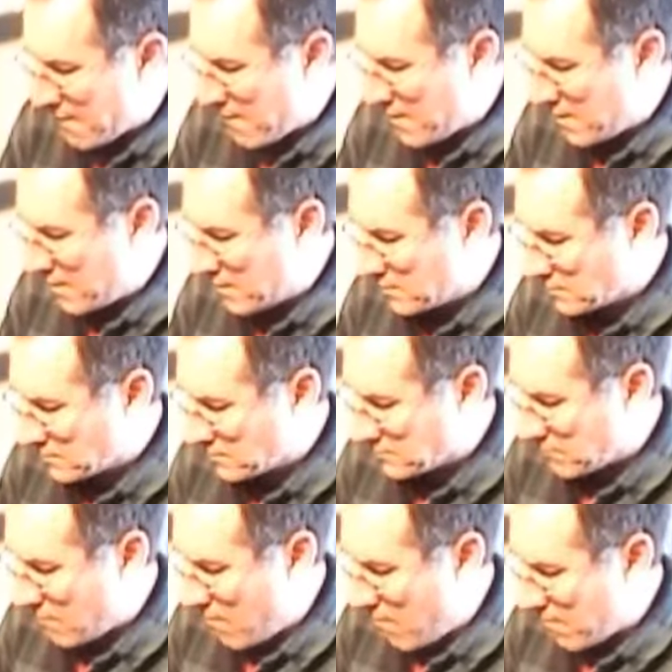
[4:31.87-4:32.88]
that you
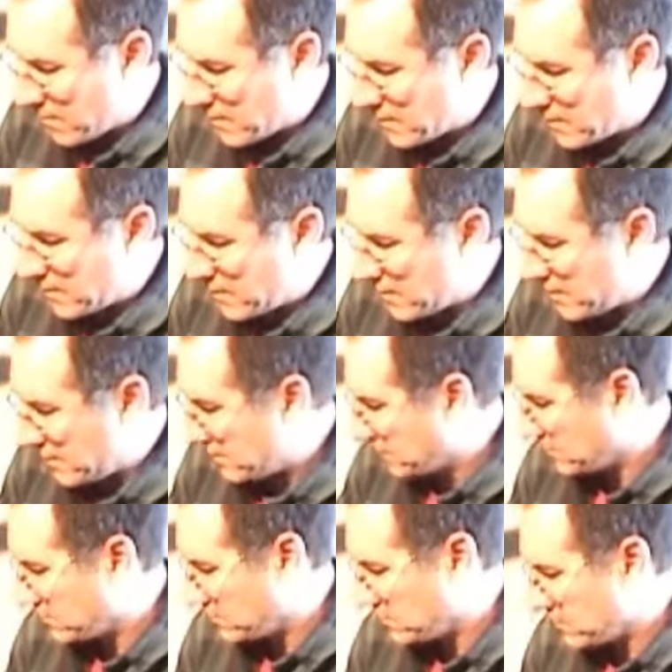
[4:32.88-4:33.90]
find. And
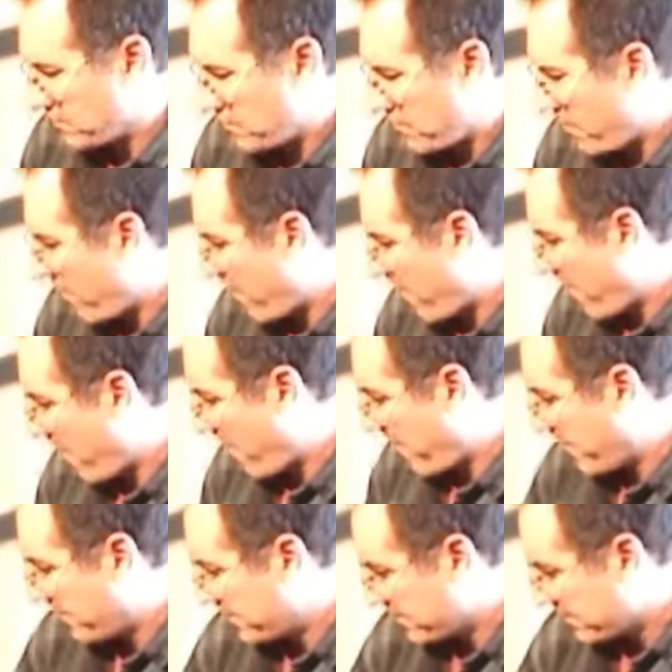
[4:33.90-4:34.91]
if the
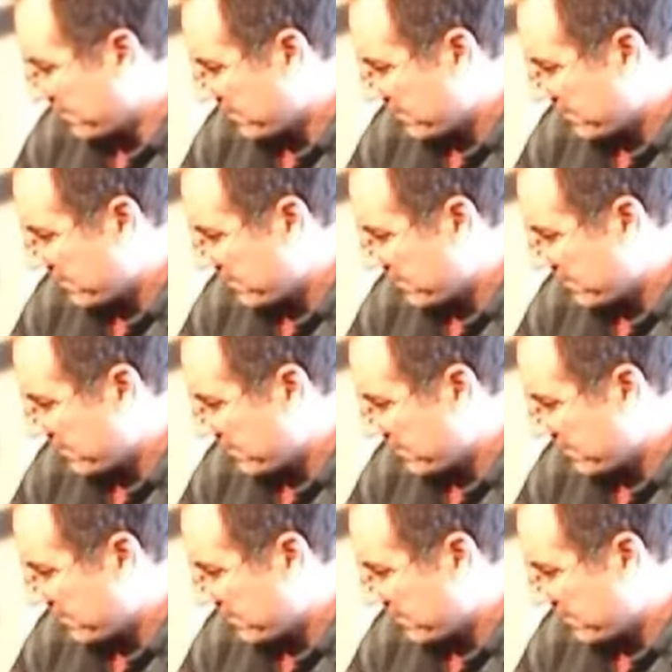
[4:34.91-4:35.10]
impeller bolt